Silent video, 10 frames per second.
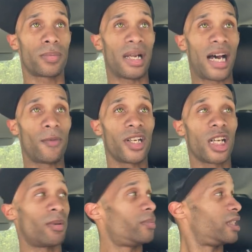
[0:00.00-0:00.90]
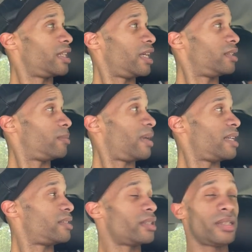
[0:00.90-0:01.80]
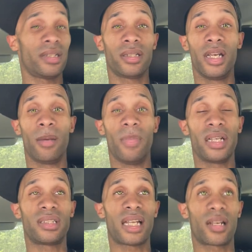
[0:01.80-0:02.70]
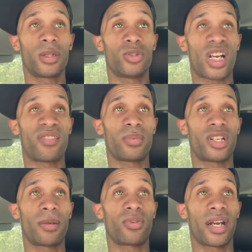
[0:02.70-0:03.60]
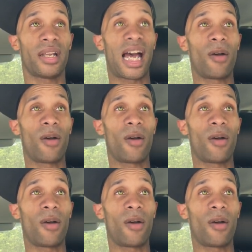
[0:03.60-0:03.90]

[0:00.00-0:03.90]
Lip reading: Well, I would have come up with a kit that basically makes it not only drivable but upgraded.